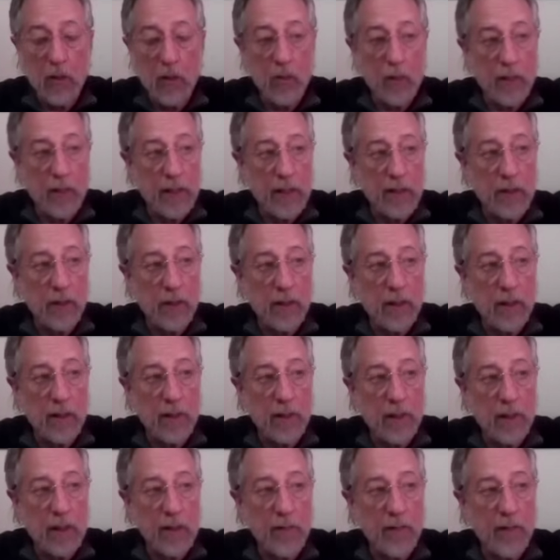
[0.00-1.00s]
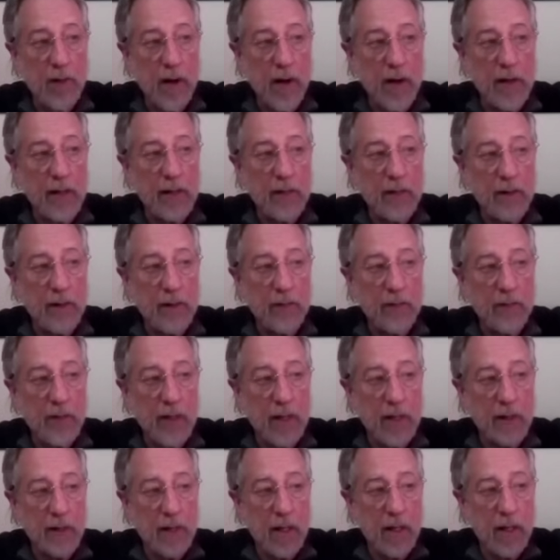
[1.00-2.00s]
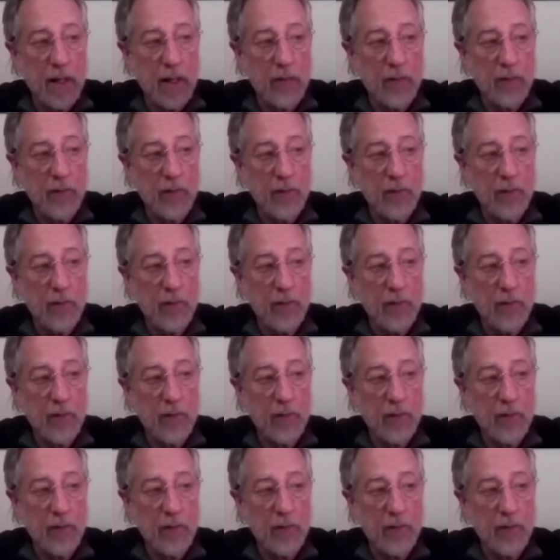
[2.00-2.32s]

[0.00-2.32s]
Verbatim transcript: When I looked at life, I lived that life